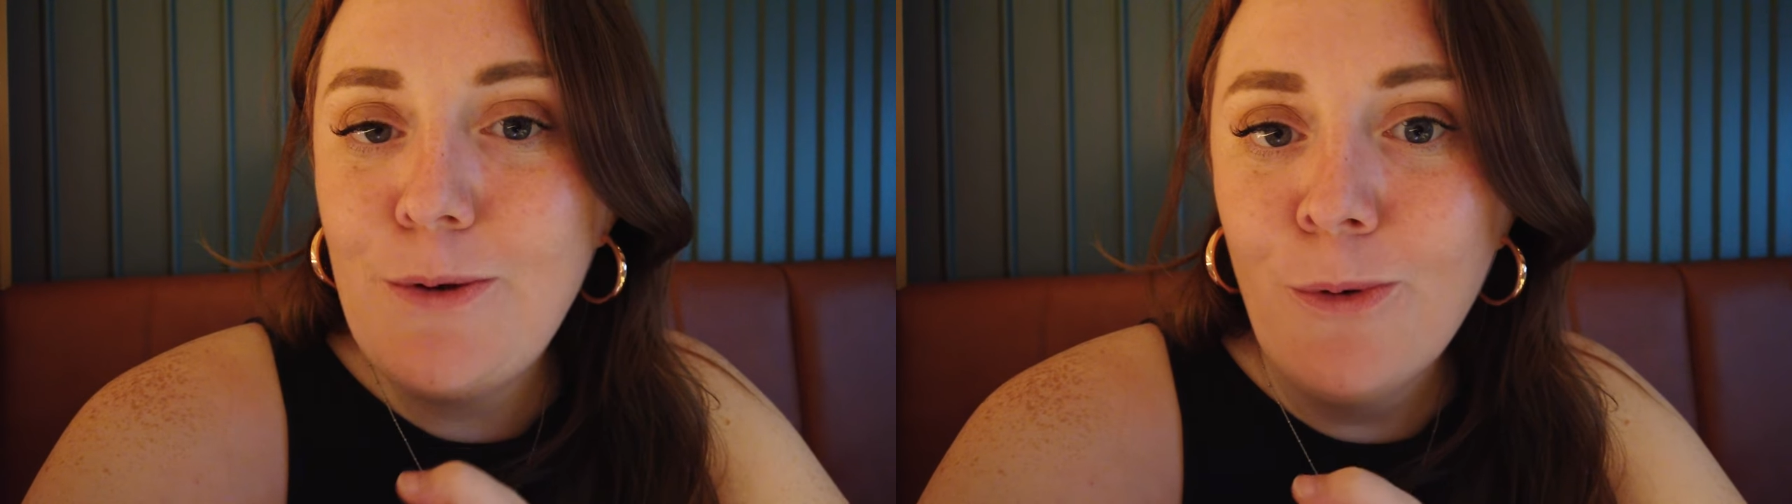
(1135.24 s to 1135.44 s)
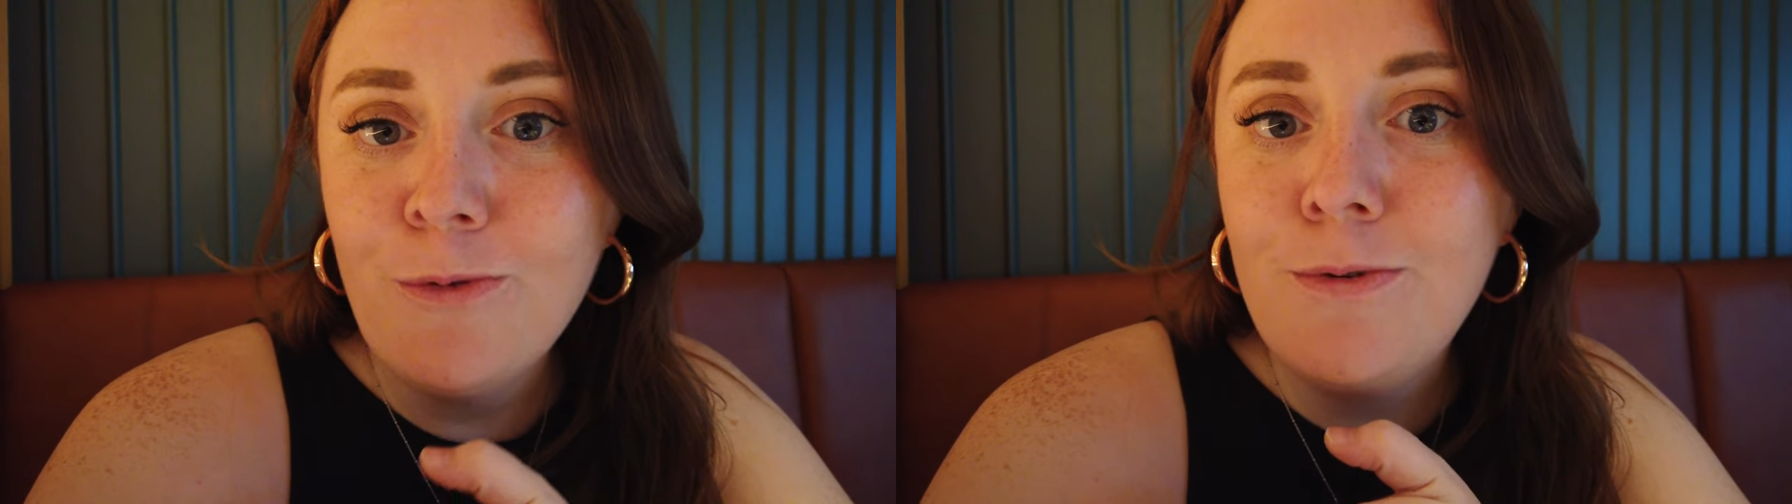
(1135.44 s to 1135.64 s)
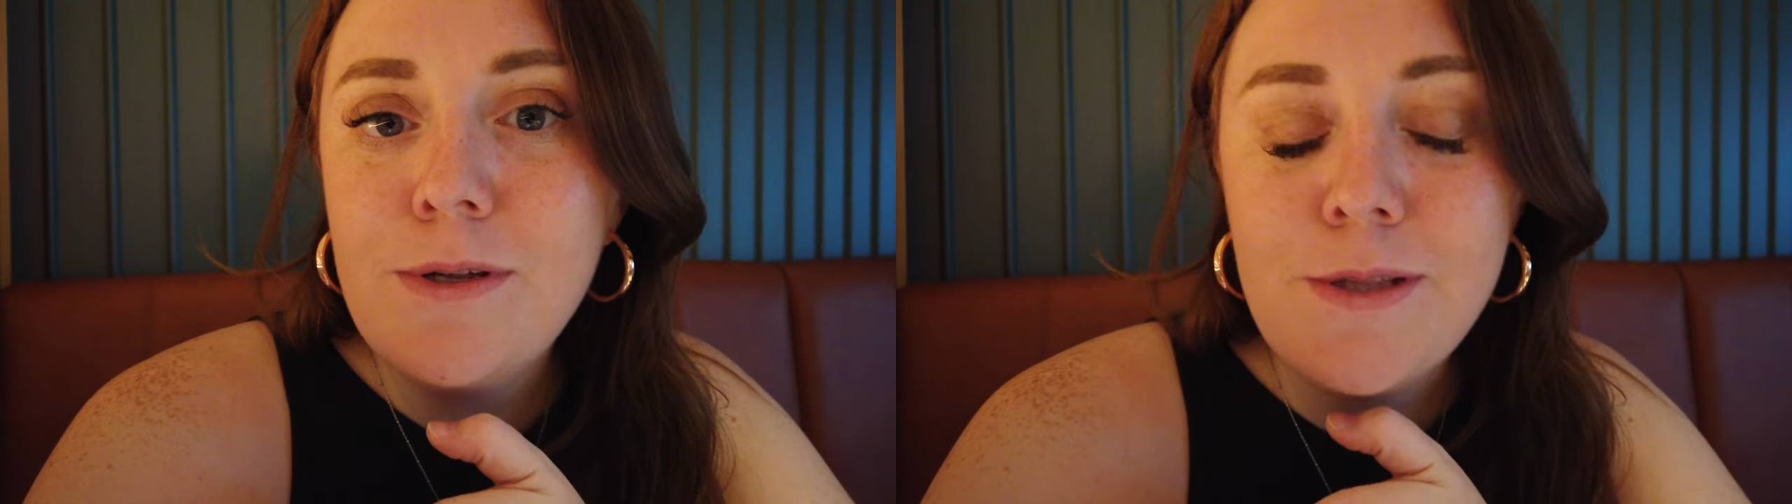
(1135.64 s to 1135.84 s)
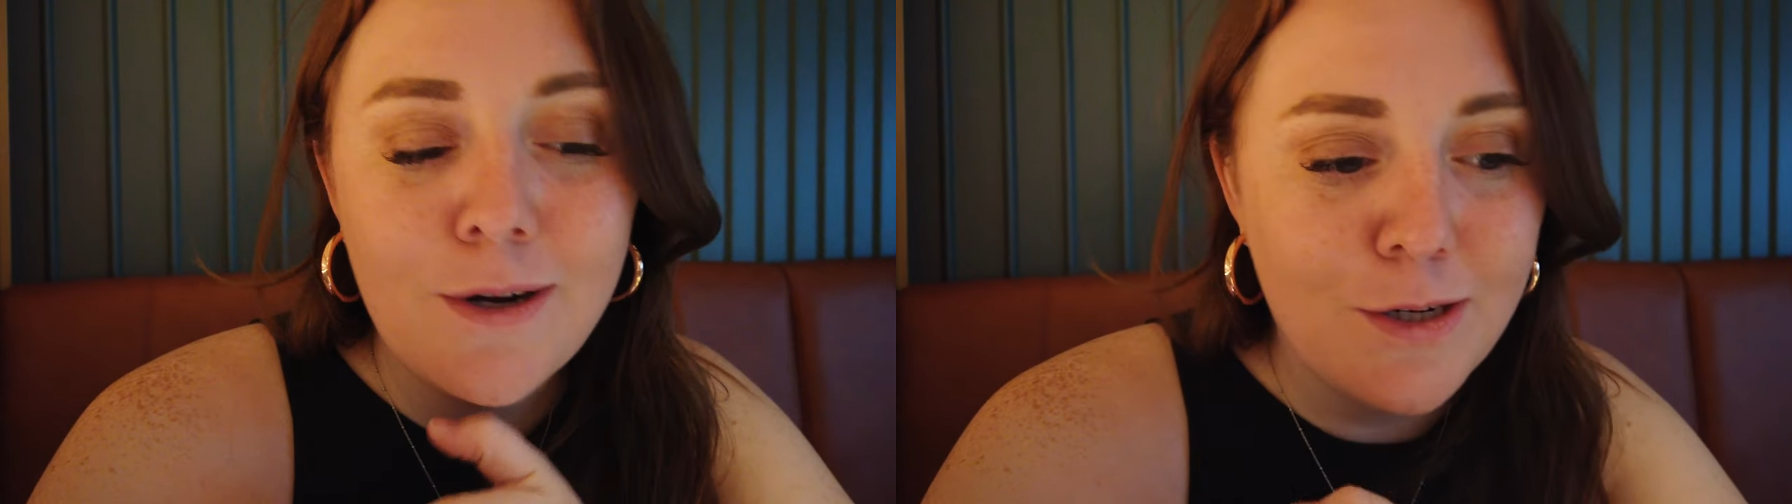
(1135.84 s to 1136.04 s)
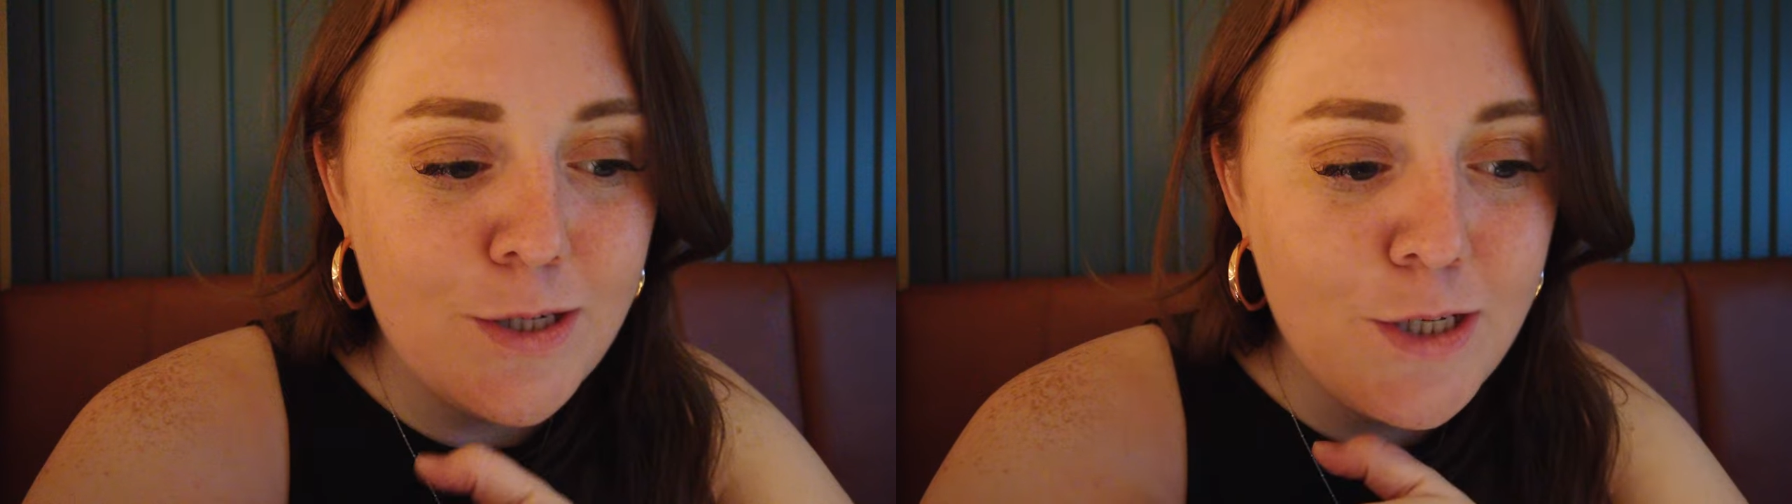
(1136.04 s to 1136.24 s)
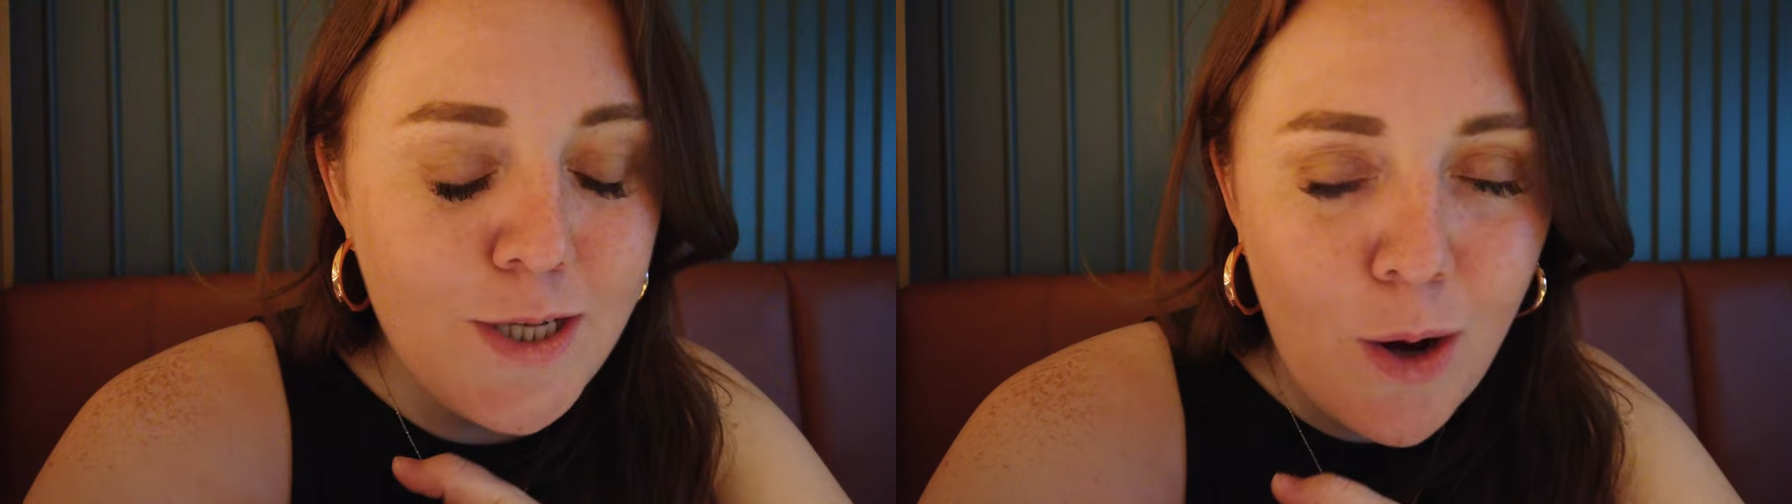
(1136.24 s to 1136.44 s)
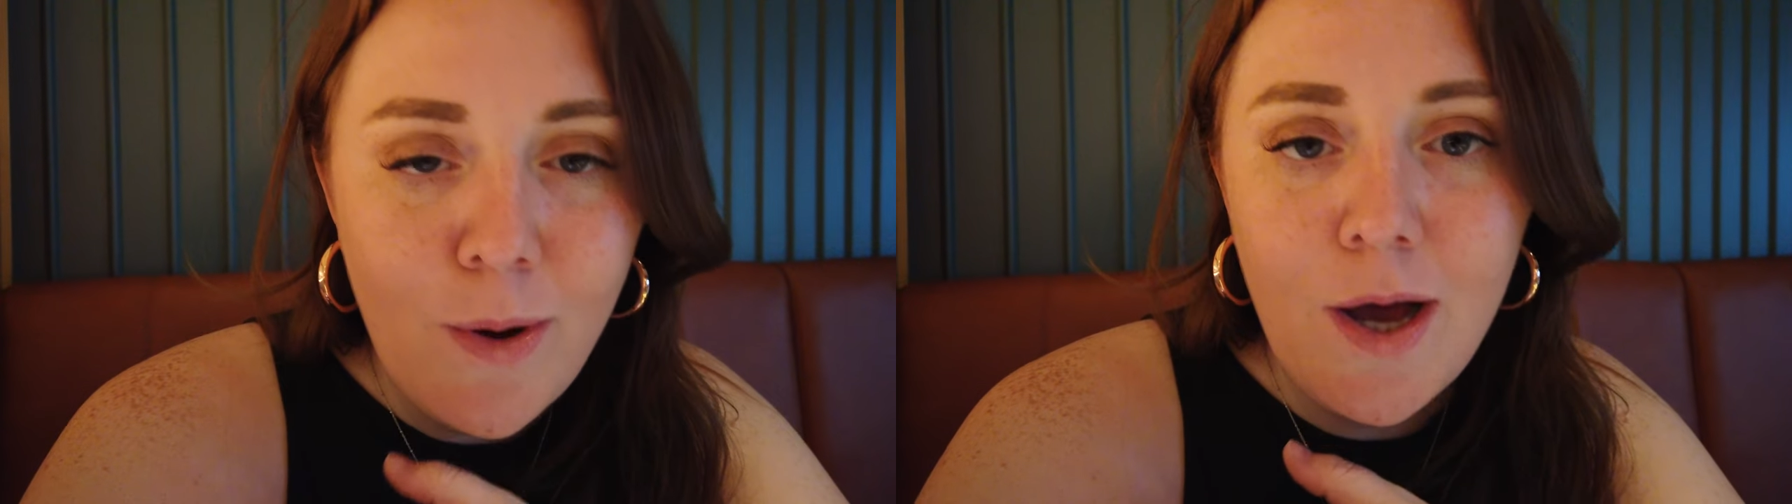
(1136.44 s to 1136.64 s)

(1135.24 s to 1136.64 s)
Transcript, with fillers: but they were, they were so